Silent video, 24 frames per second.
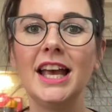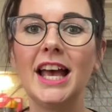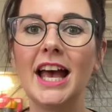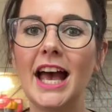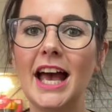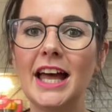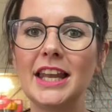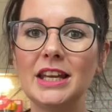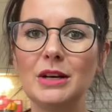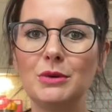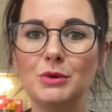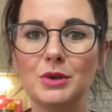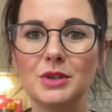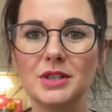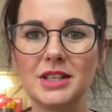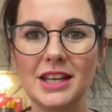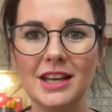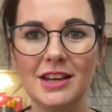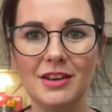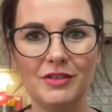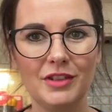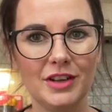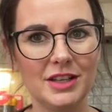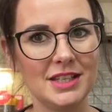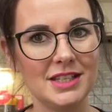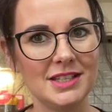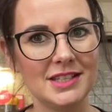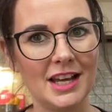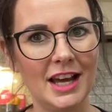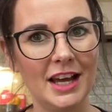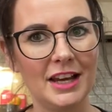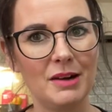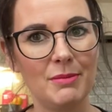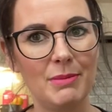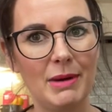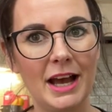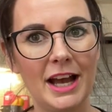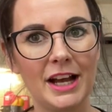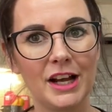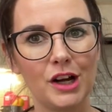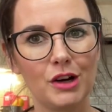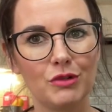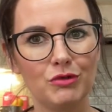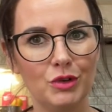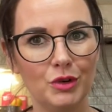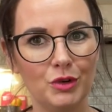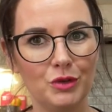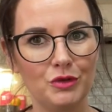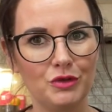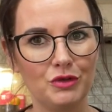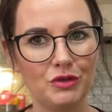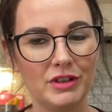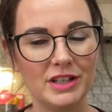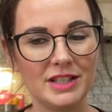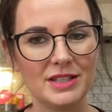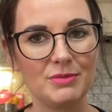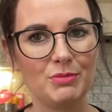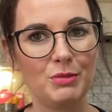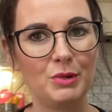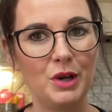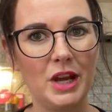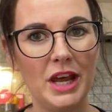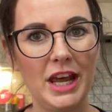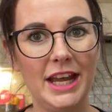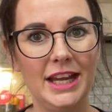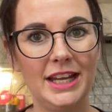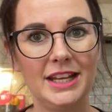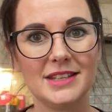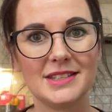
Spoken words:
and it would give a designer bag a run for its money.